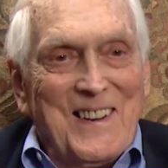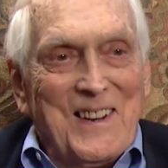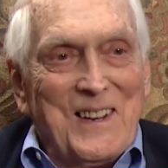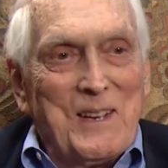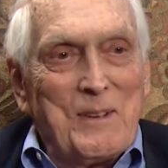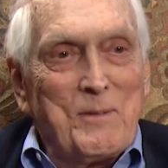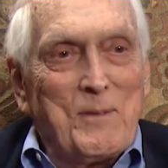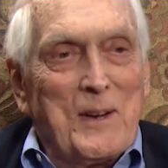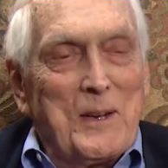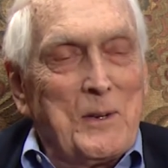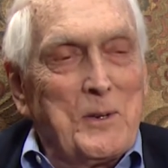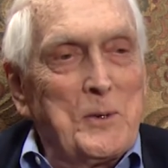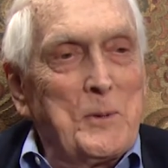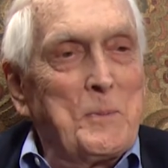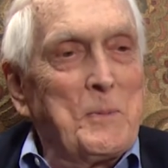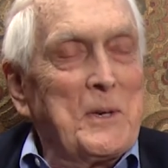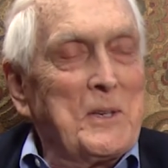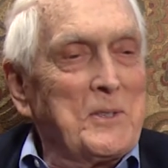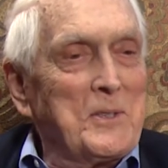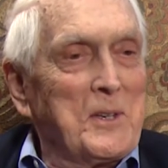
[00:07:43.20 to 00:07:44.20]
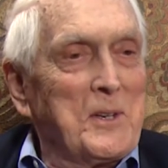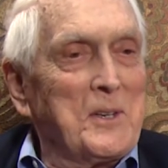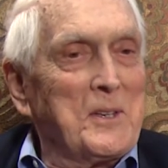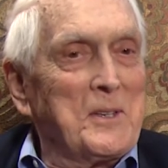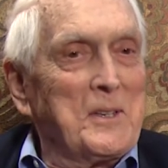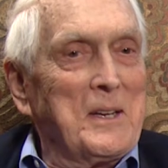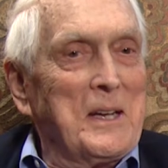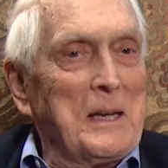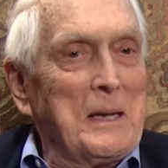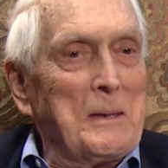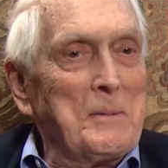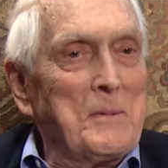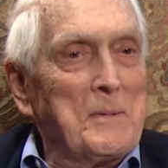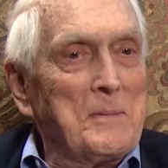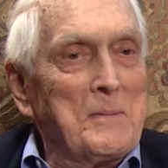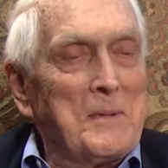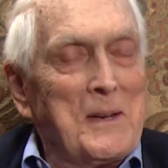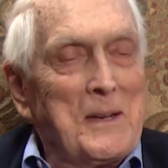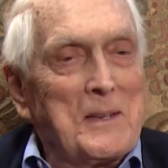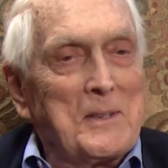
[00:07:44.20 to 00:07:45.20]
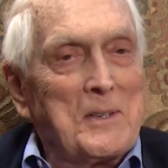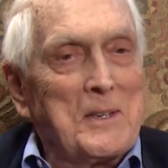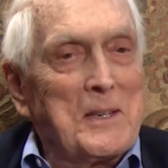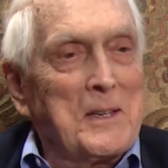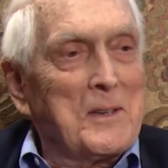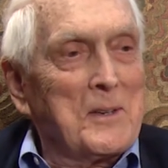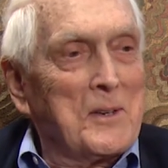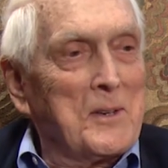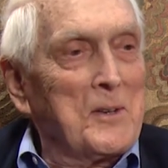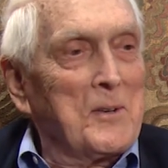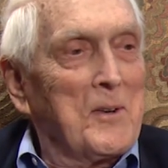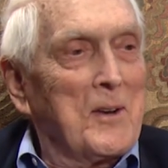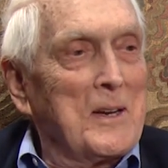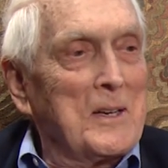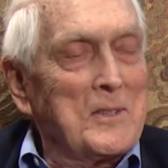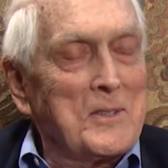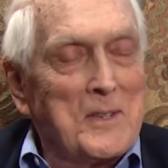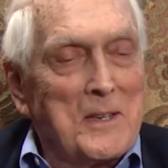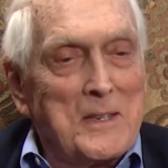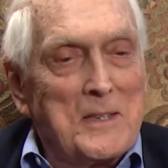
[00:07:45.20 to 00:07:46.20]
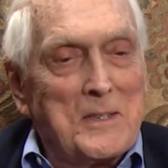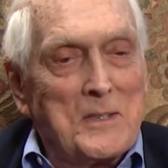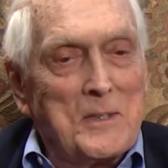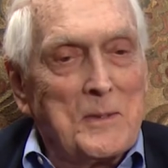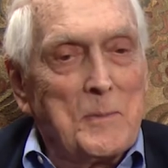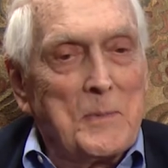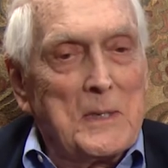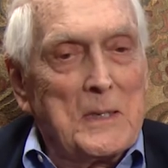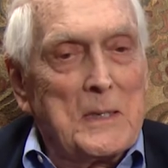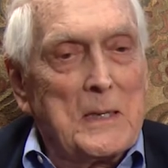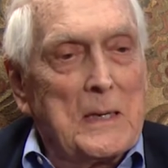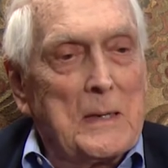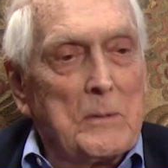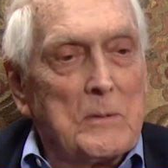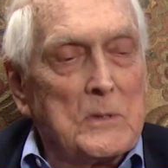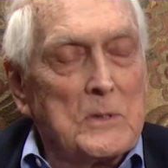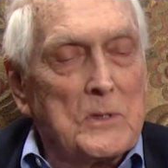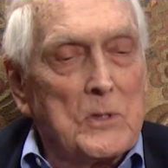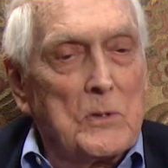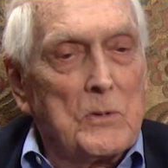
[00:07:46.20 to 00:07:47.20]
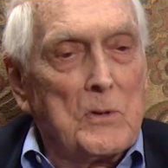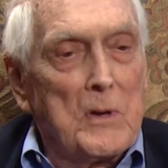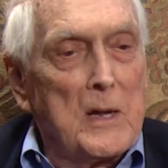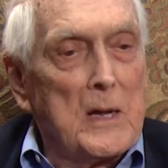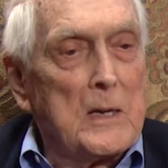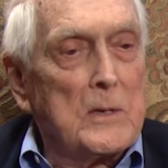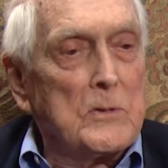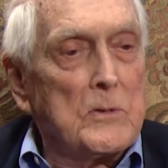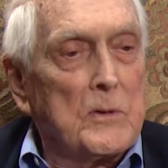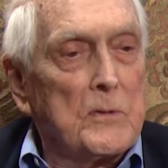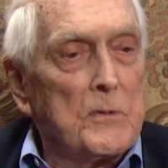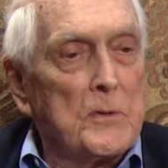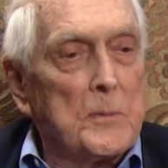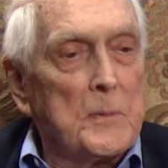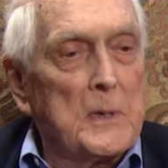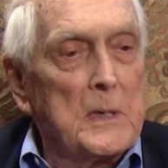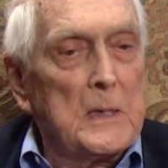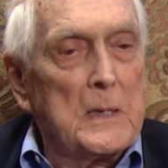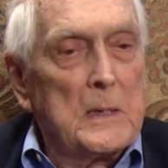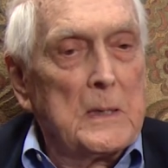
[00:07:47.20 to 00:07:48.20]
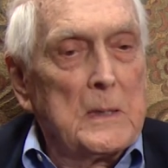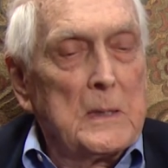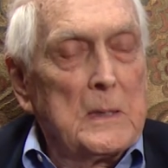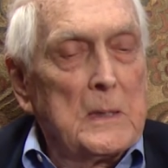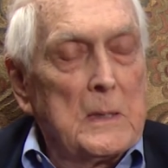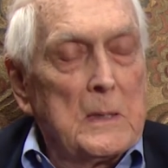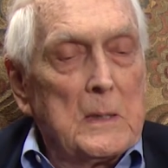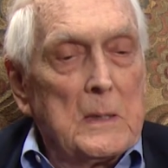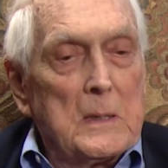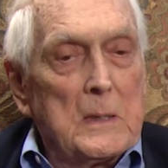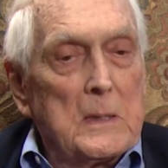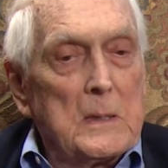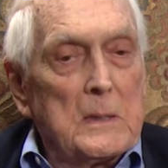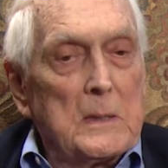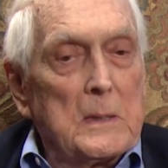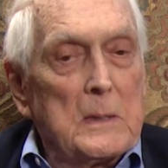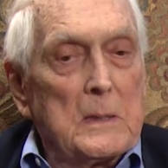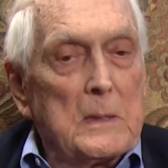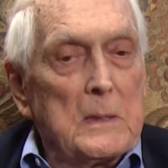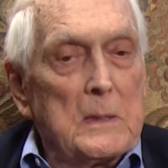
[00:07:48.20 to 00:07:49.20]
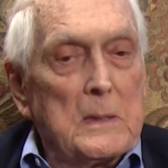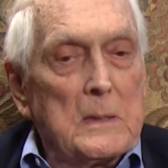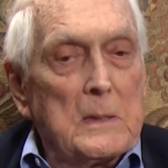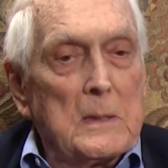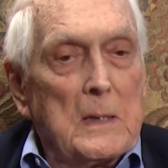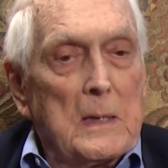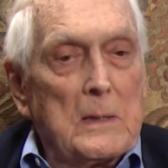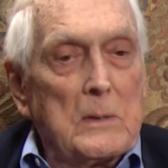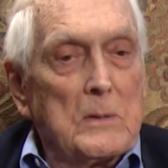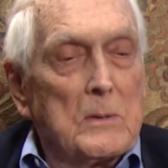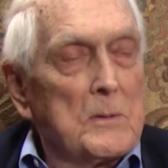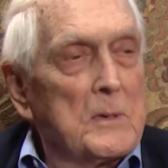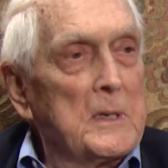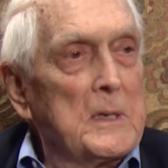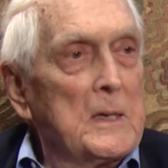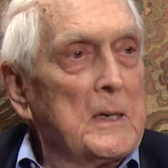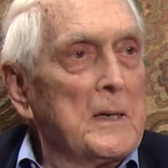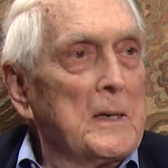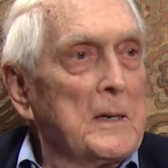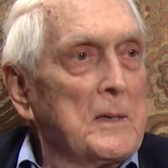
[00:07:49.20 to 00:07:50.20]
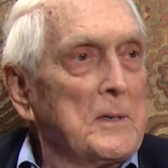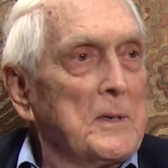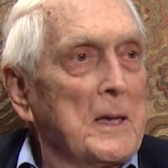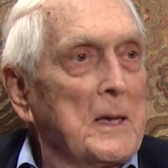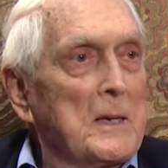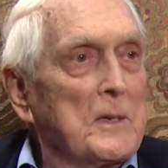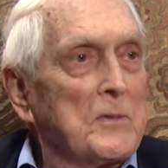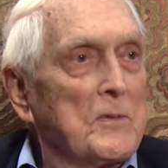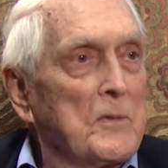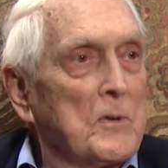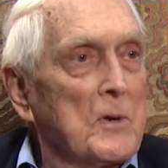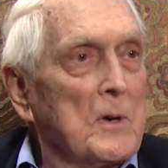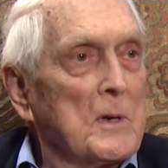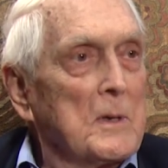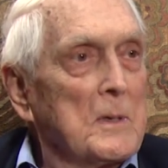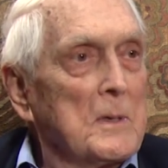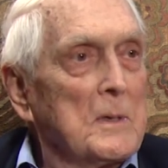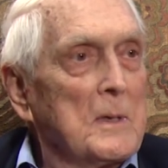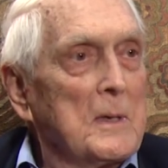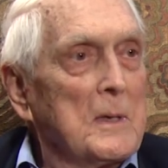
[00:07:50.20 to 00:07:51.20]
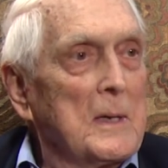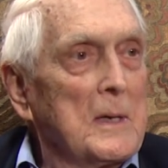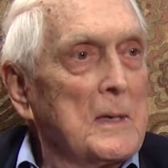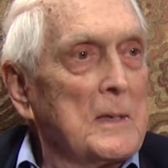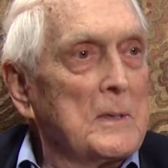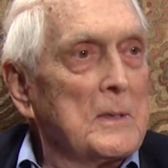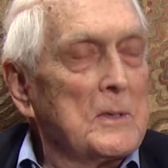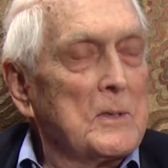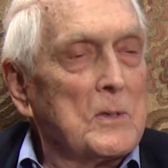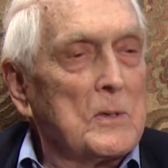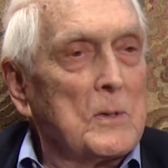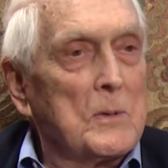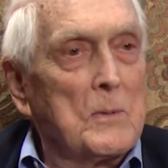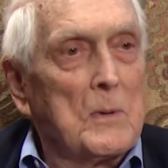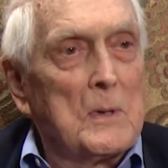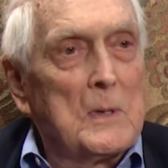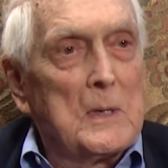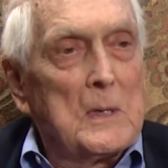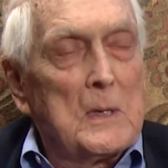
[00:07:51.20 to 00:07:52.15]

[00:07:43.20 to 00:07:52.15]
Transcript: if I do pitch a good game, I'll take a congratulation. But that was so natural for me that I don't need any thanks for it. And so,